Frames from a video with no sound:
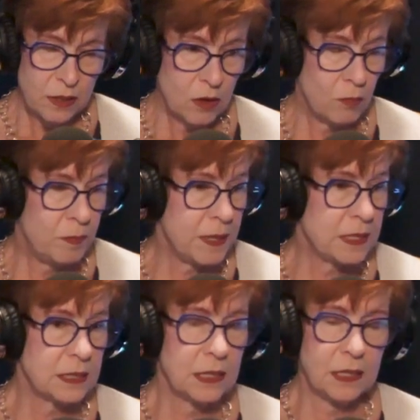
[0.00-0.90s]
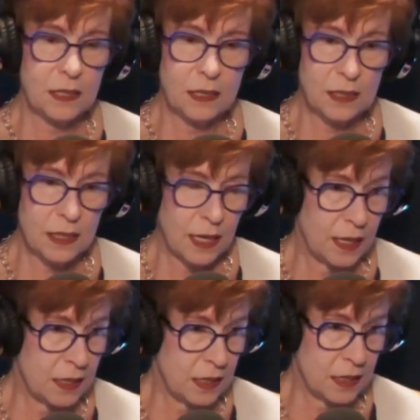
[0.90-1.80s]
obesity,
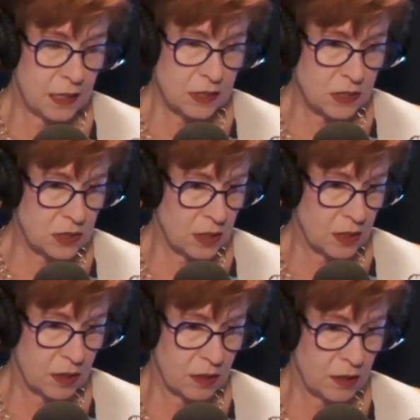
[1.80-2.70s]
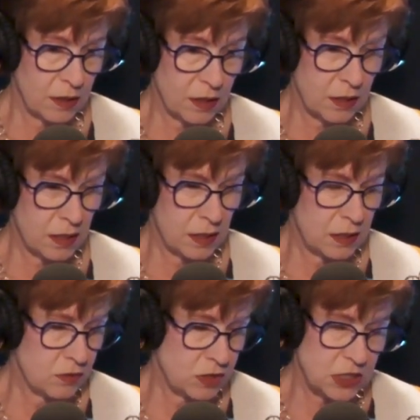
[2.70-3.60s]
and it's uh, uh, you
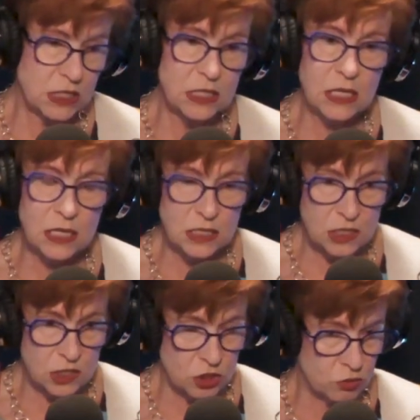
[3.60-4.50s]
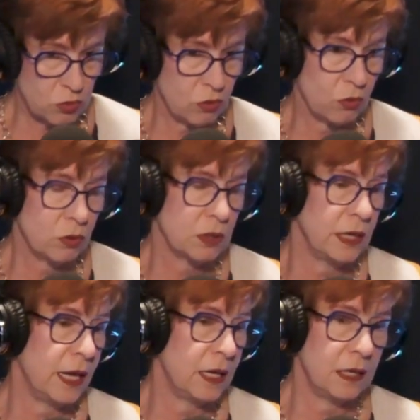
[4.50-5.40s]
know, it's disease control,
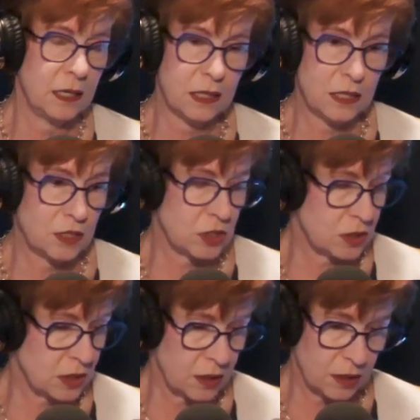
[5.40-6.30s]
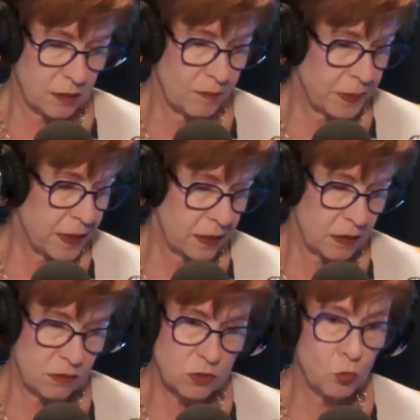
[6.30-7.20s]
and it's uh,
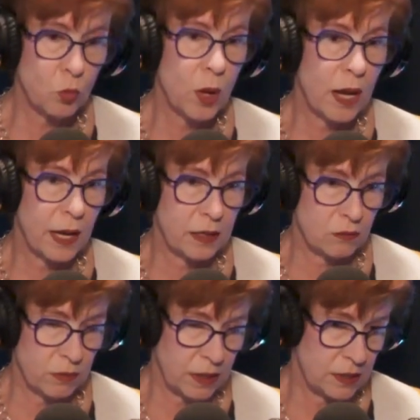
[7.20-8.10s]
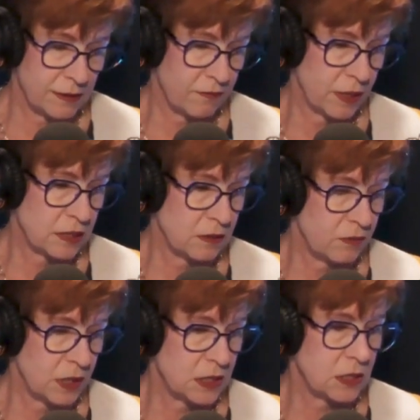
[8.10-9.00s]
it's a wide range of
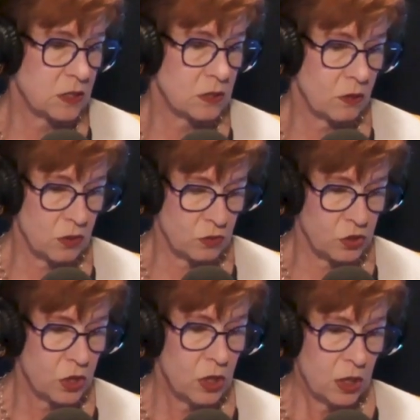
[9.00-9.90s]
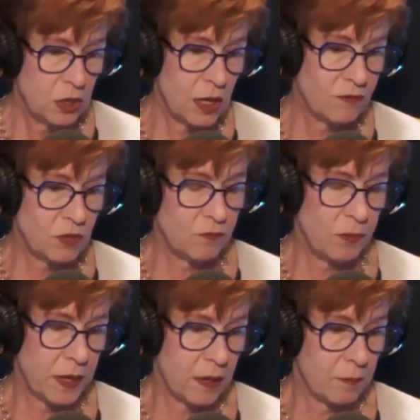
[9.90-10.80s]
activities, and so you you have to
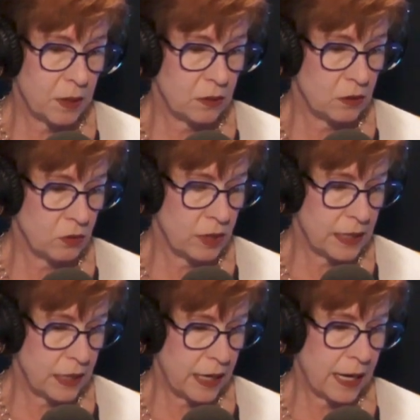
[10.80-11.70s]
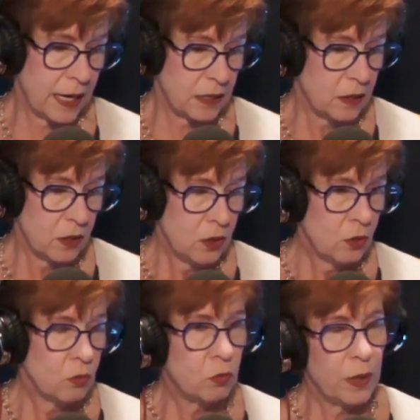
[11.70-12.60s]
um, look at
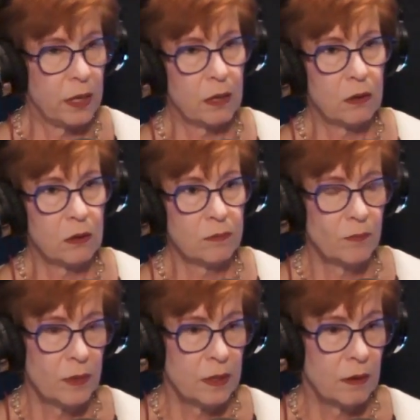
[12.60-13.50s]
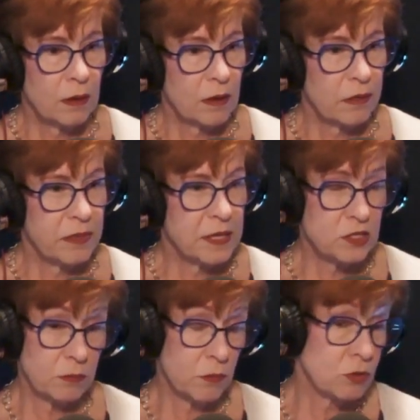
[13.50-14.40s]
where uh, things
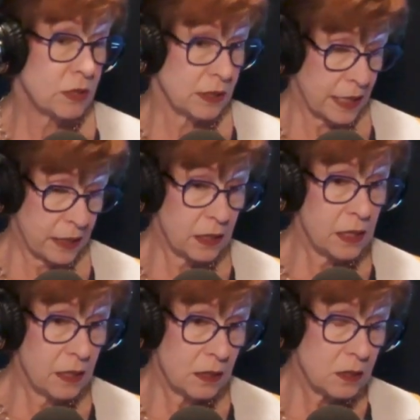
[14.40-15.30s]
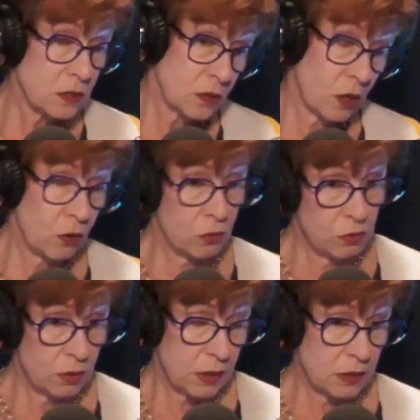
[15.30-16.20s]
are most likely to go
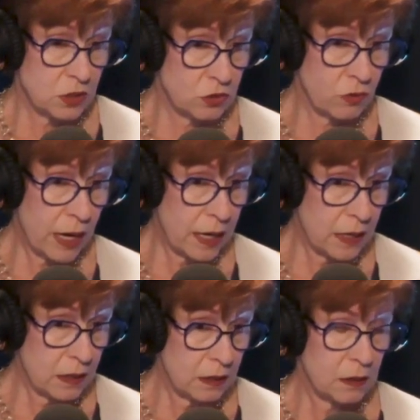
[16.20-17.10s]
astray.